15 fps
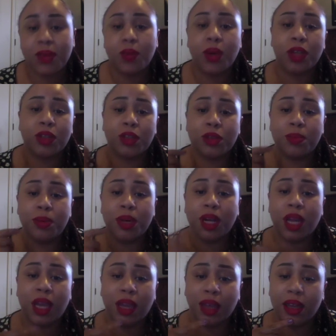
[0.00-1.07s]
want to
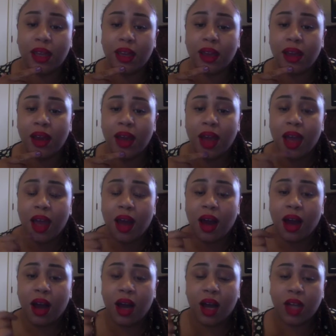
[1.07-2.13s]
put in
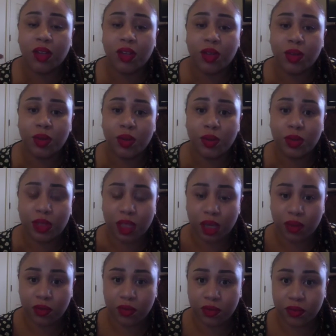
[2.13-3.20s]
a new
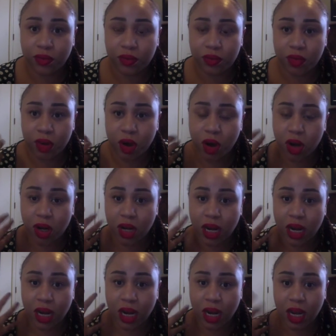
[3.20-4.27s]
set of
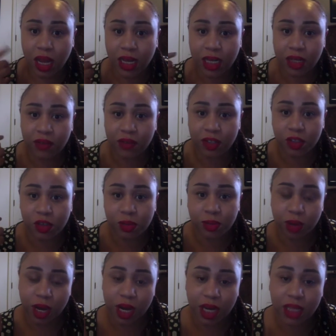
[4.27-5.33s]
yarn, like individual
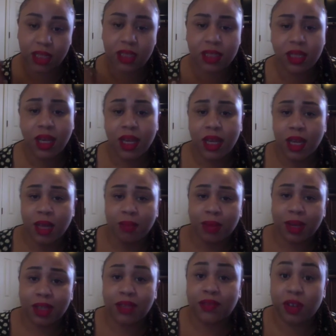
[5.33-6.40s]
braids,
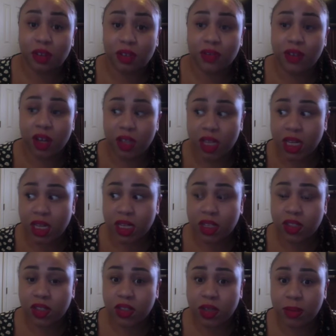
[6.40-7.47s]
because first of all, they get
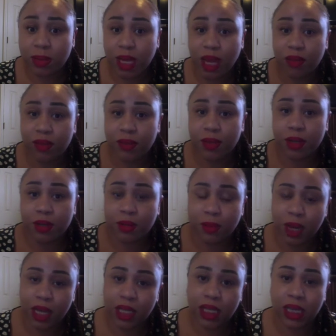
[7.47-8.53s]
extremely heavy when they're
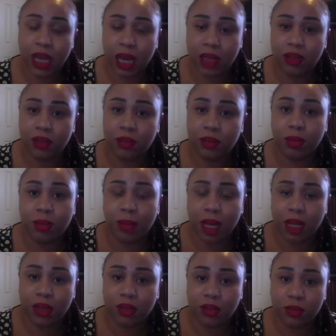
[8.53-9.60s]
wet, and I do put my
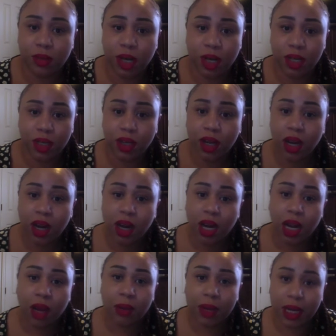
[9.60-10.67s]
head underwater
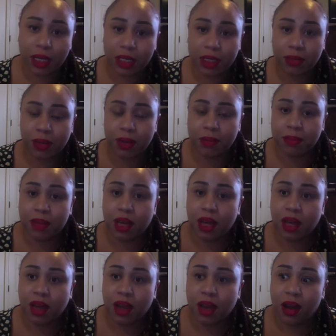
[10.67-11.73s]
when I swim.
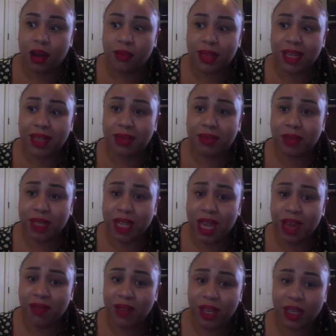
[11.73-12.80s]
They get really
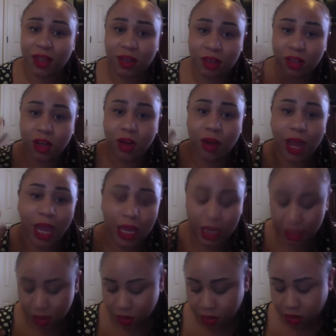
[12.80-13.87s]
heavy, and they're,
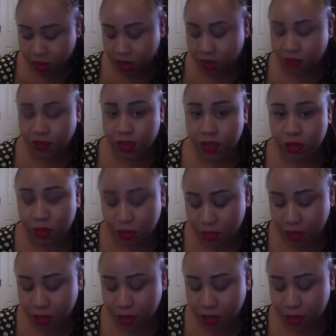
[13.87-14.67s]
hanging on your individual